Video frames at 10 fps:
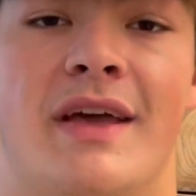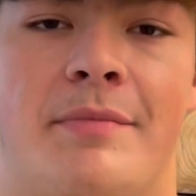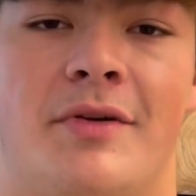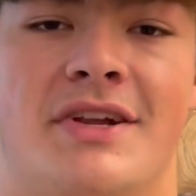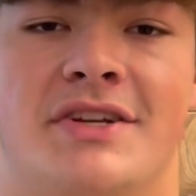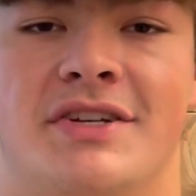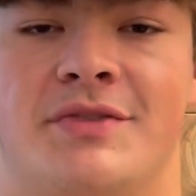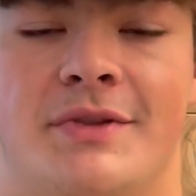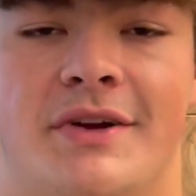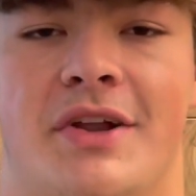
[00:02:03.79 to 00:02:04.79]
they preach
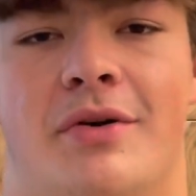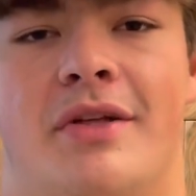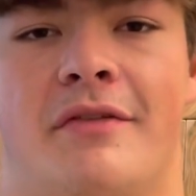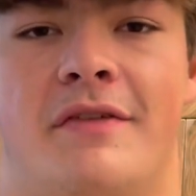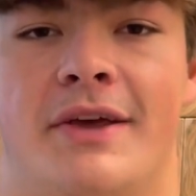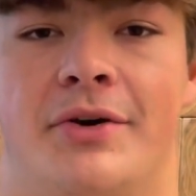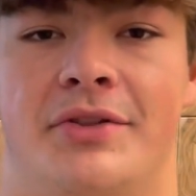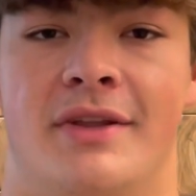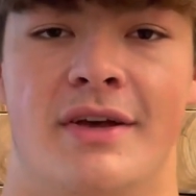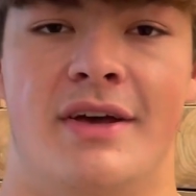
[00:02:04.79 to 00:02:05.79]
is what they're doing on the
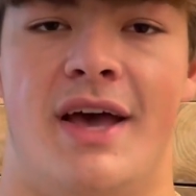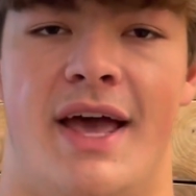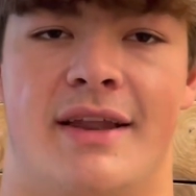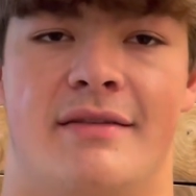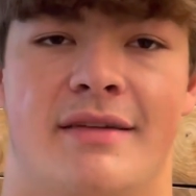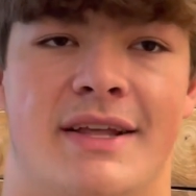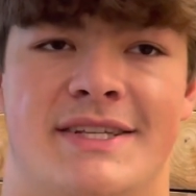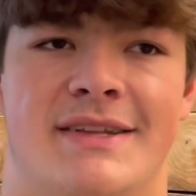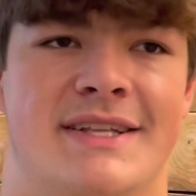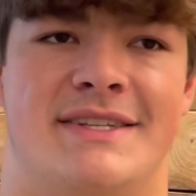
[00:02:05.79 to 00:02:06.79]
field. And
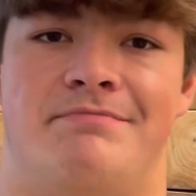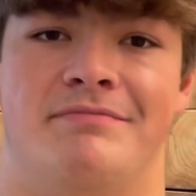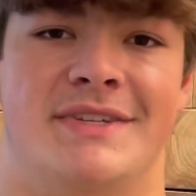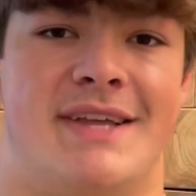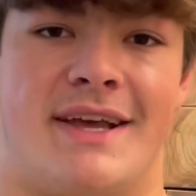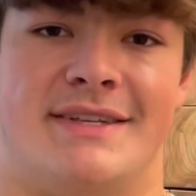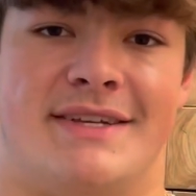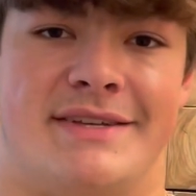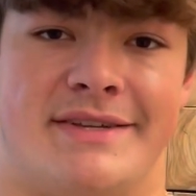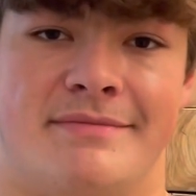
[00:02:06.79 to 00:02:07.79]
it's the second
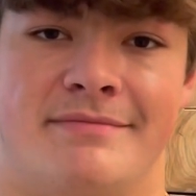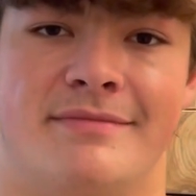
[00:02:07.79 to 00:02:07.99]
season.